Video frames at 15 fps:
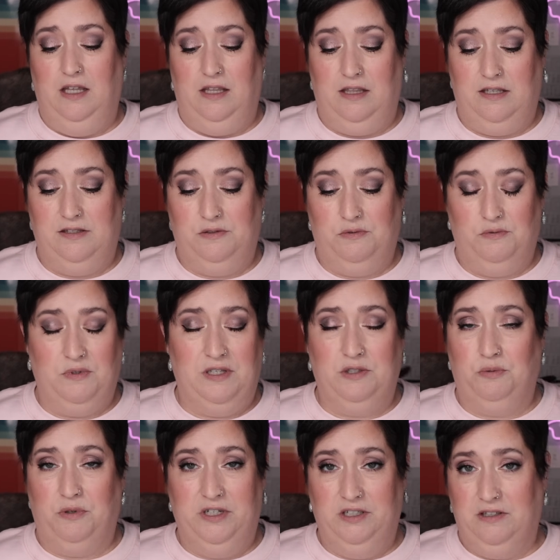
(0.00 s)
That's
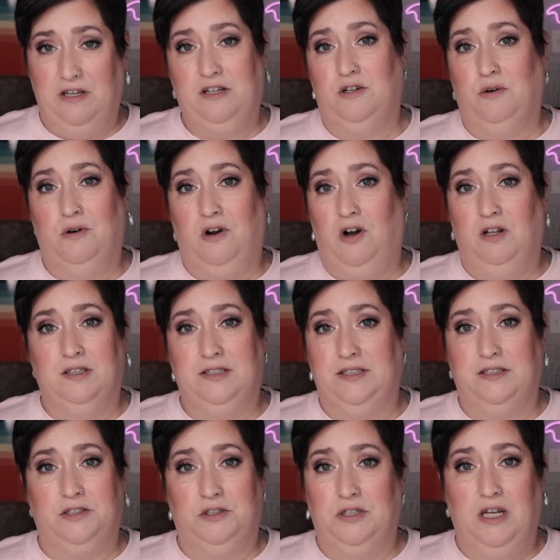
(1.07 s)
that's where you like go to Aldi
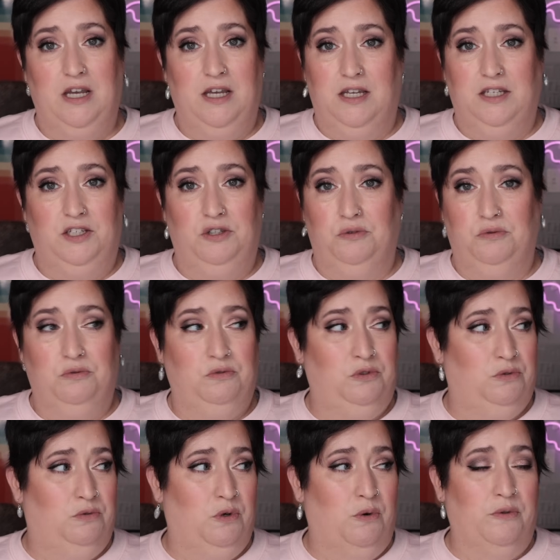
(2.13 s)
and you
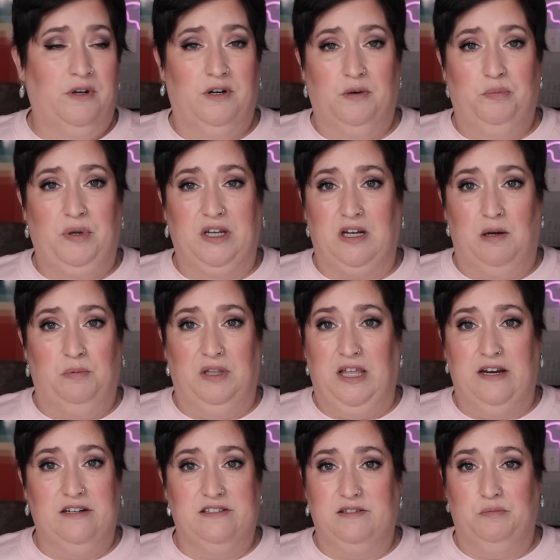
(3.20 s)
you go there to pick up
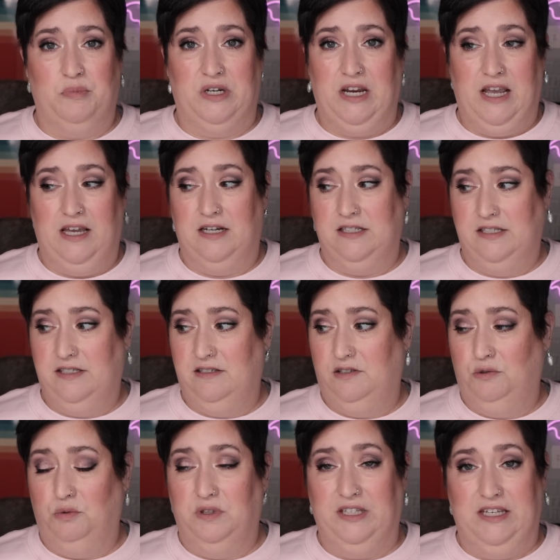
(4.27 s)
lettuce and bananas and
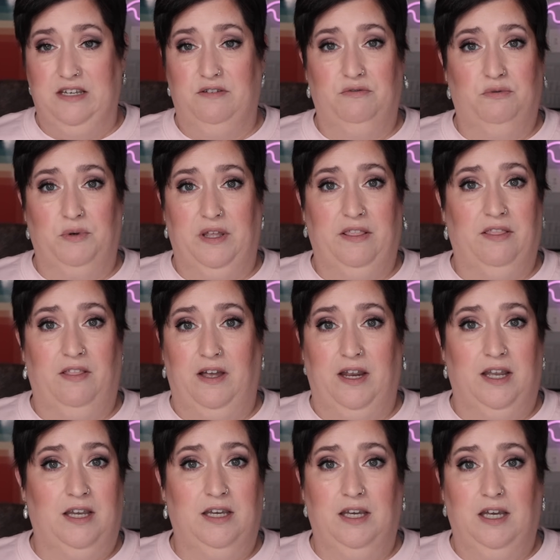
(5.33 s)
you leave with
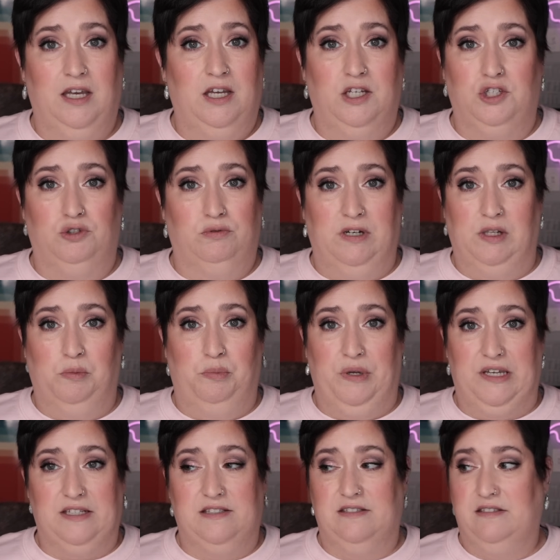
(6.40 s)
like drill
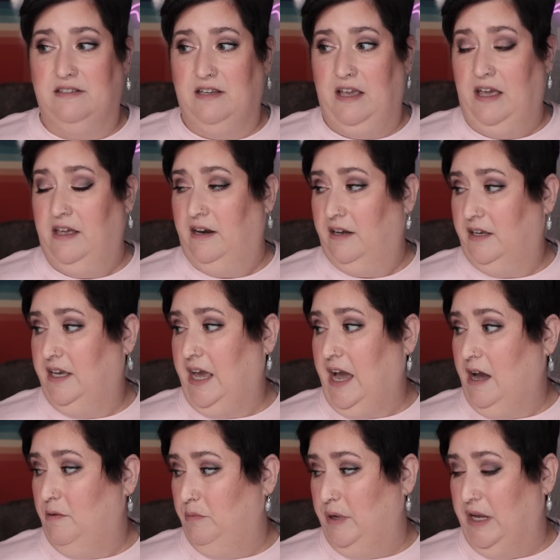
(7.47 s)
bits and a cat